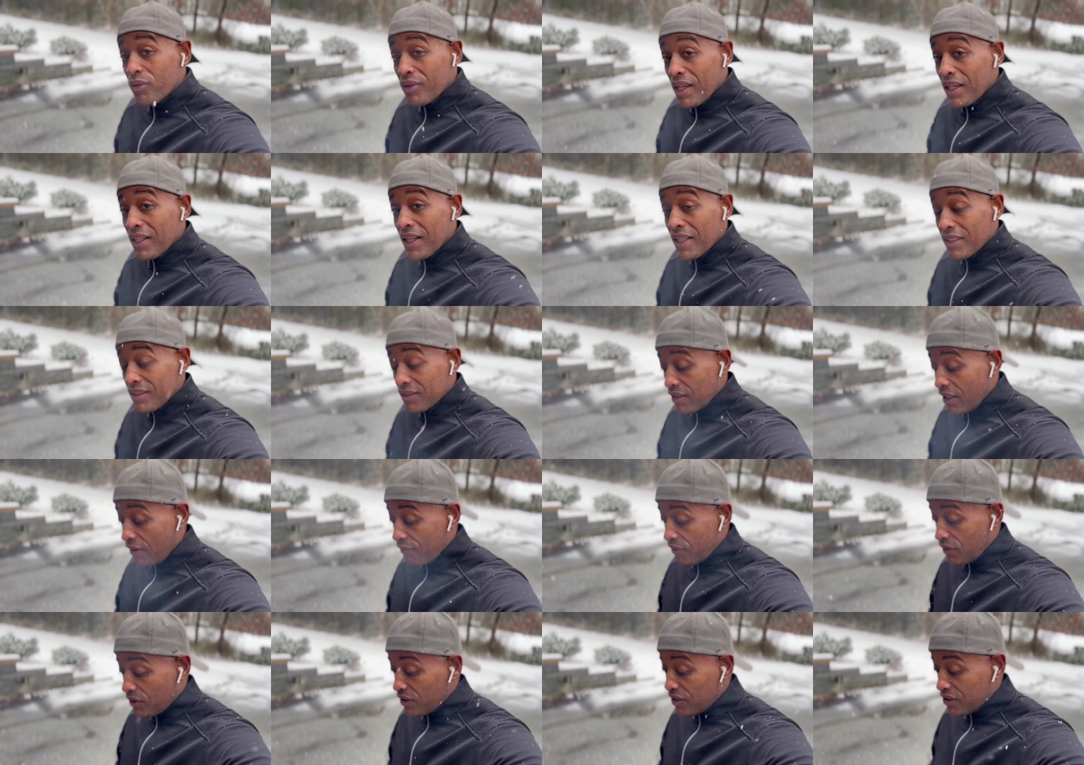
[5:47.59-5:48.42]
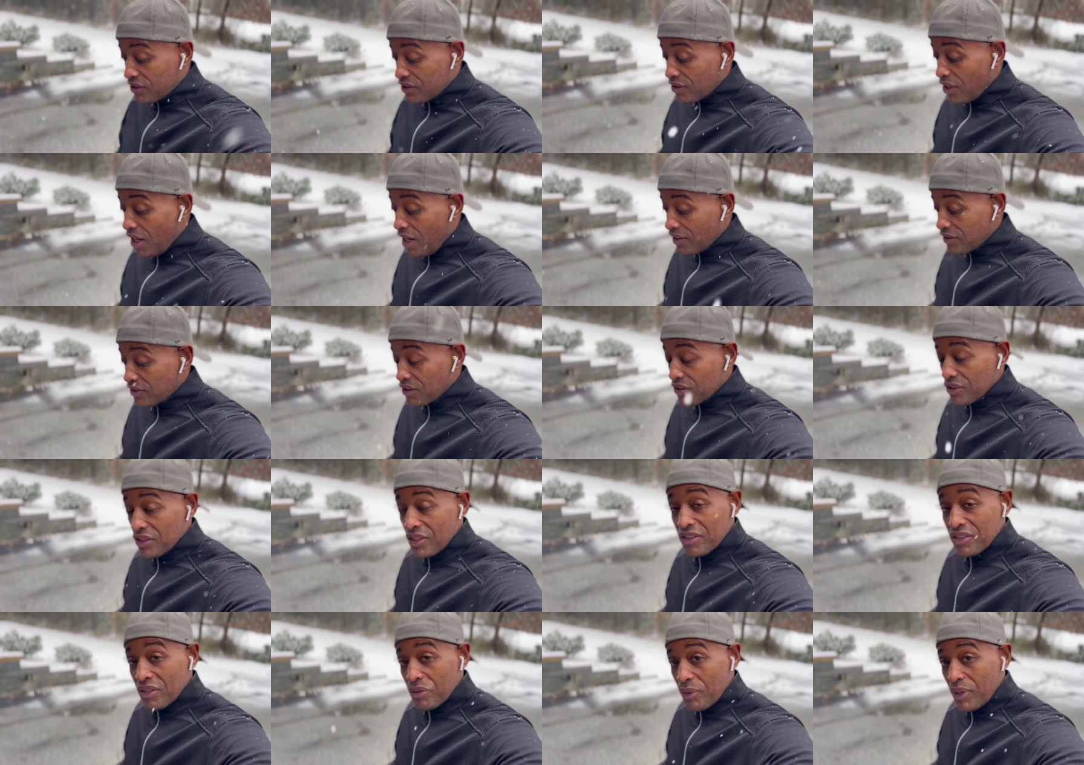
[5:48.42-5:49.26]
Only thing that's left of these
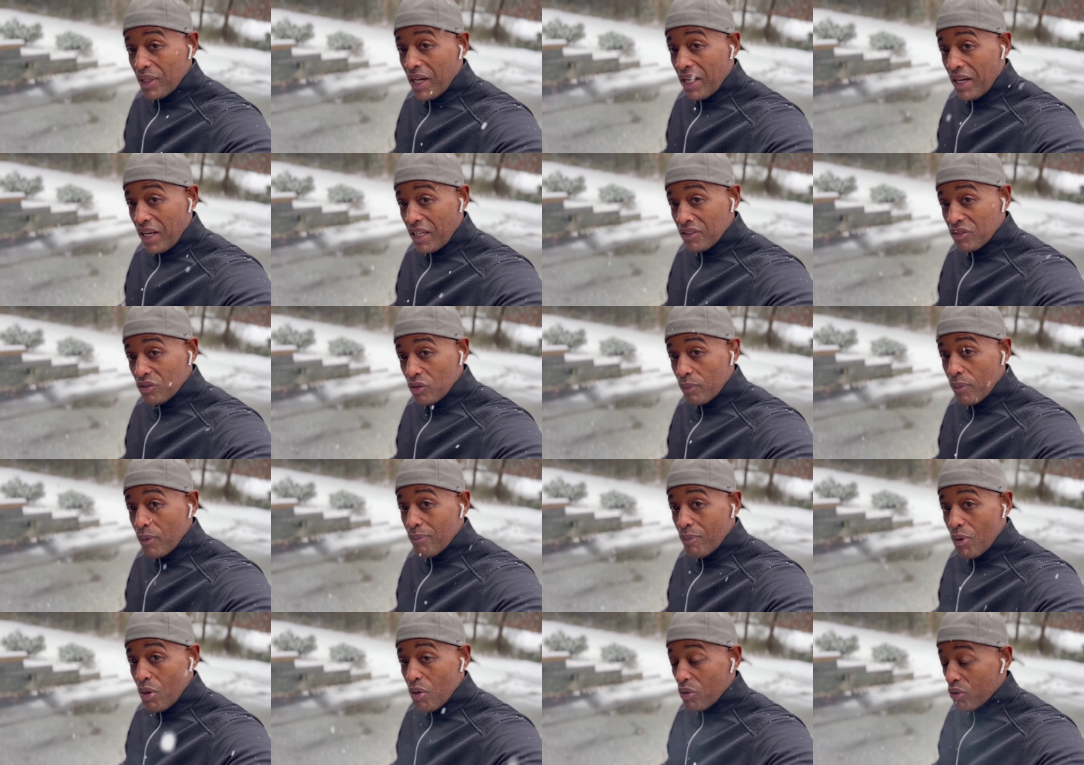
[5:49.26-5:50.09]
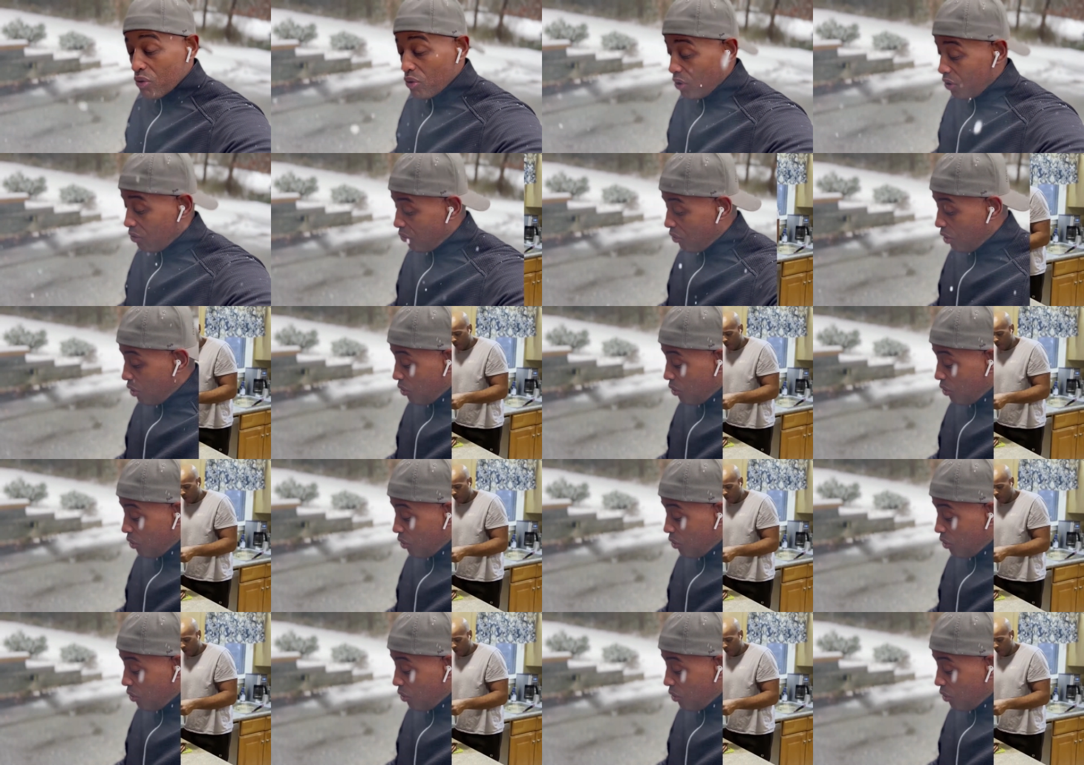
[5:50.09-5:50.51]
sausages, and we got our Super Bowl